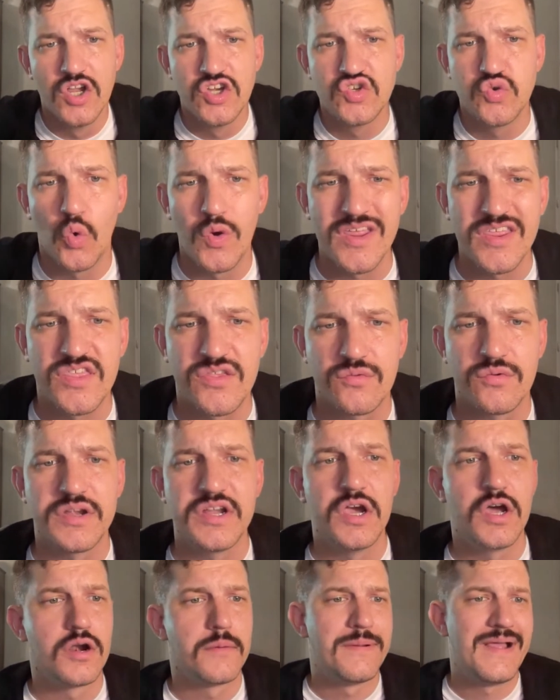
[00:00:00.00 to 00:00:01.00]

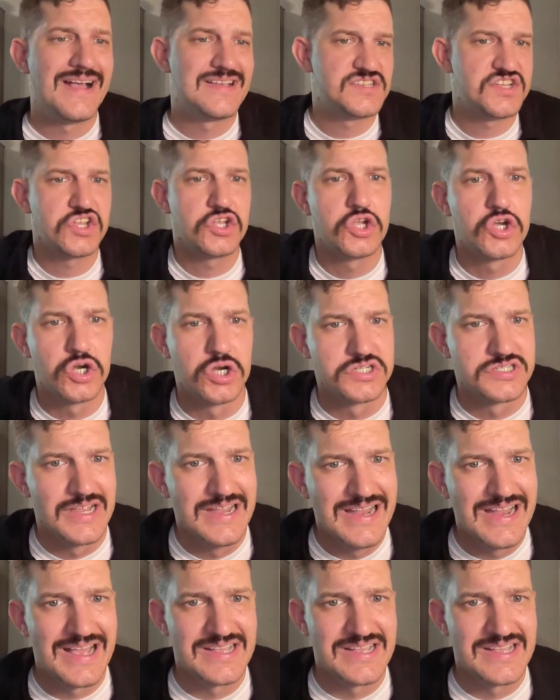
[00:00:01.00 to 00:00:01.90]
2,300 passing yards